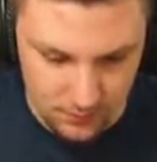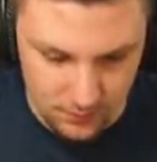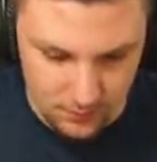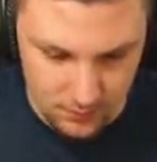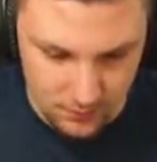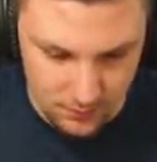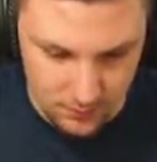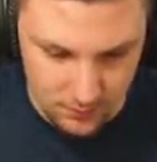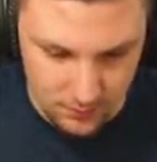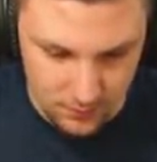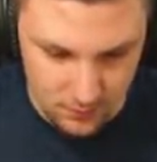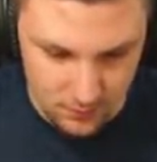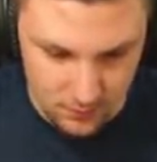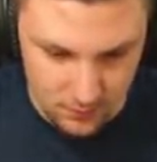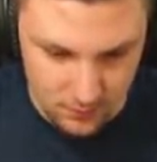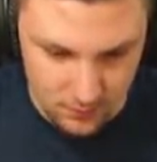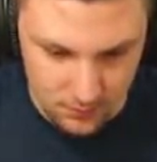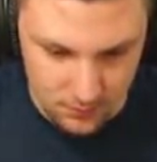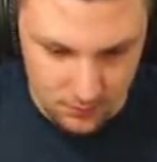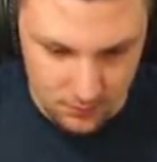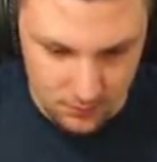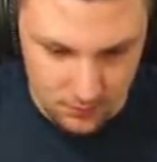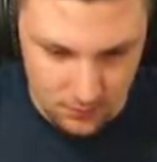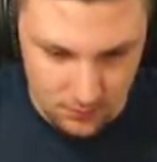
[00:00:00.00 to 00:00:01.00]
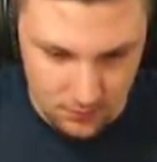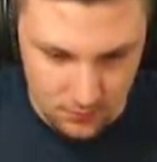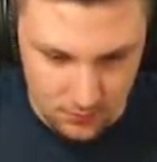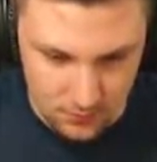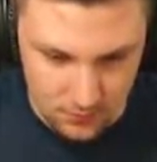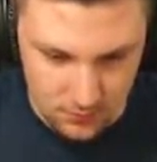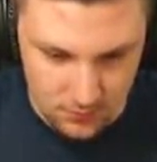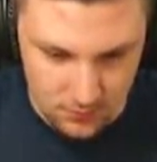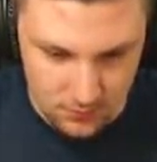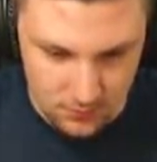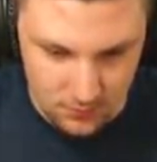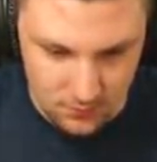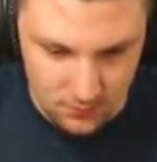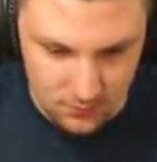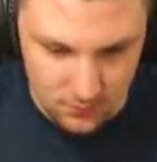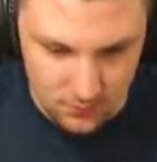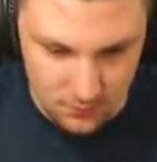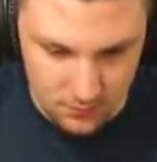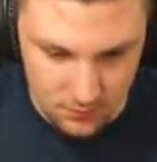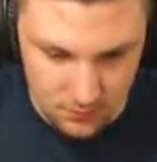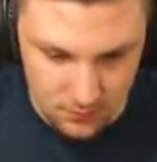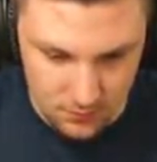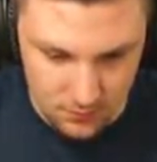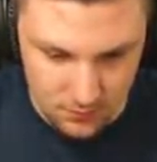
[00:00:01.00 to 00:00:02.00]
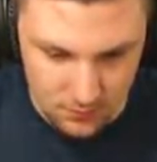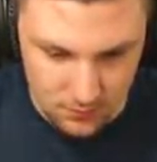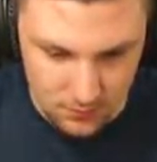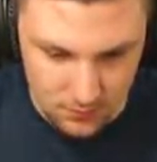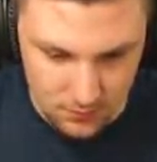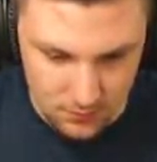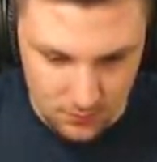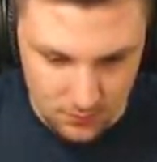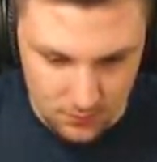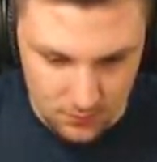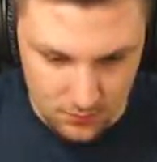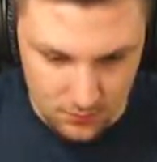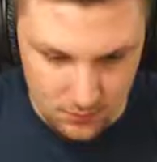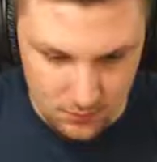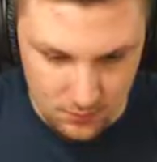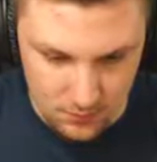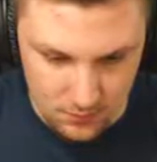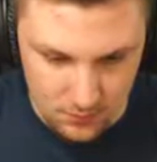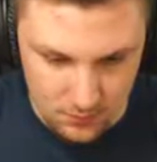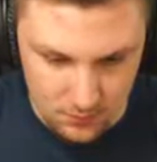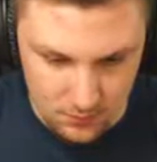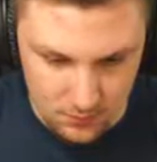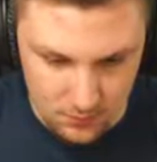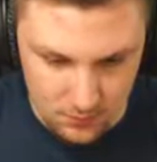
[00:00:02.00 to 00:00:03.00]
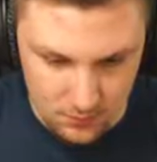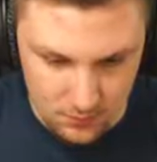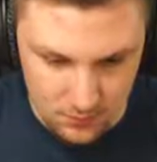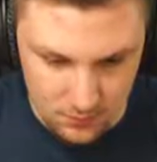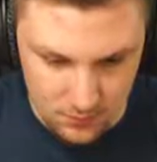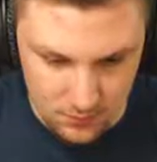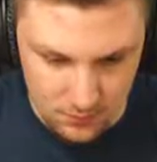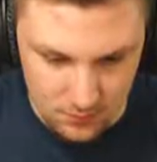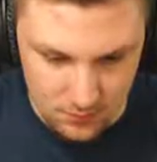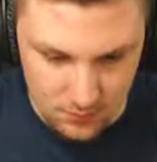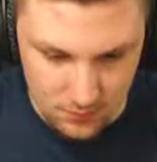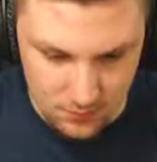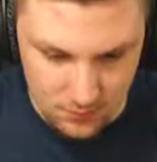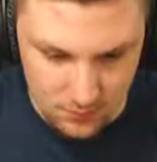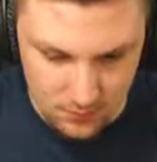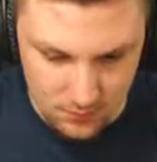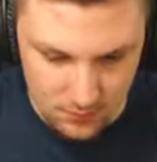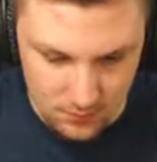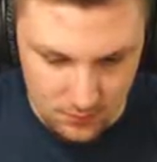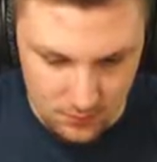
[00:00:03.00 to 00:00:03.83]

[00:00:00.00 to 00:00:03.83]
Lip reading: (no one is talking)